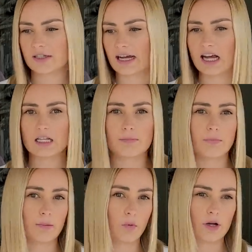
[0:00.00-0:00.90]
Gallup,
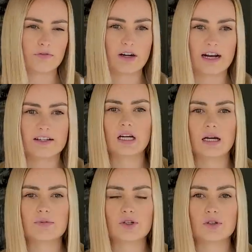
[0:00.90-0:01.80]
my boyfriend.
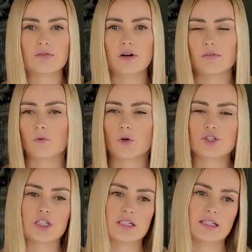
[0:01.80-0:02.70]
I'm certainly very
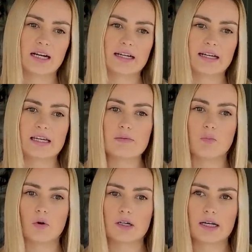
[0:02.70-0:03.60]
fortunate that I can keep
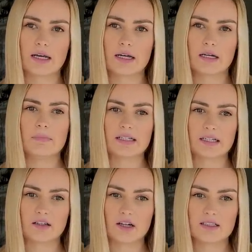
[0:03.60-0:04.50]
working,
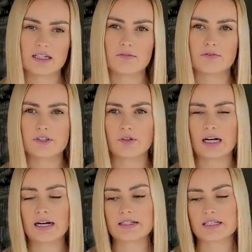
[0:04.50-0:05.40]
making content for you
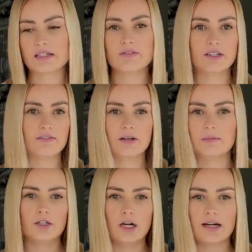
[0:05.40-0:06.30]
guys, even if
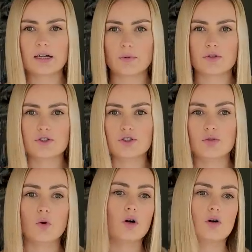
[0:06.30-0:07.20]
I'm not able to
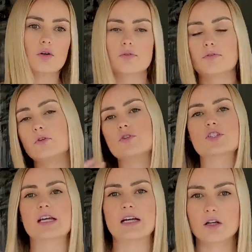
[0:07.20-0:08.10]
do the full
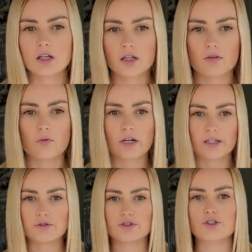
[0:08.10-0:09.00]
scale of what I
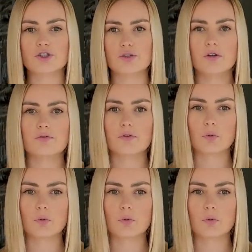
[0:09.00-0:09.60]
used to do for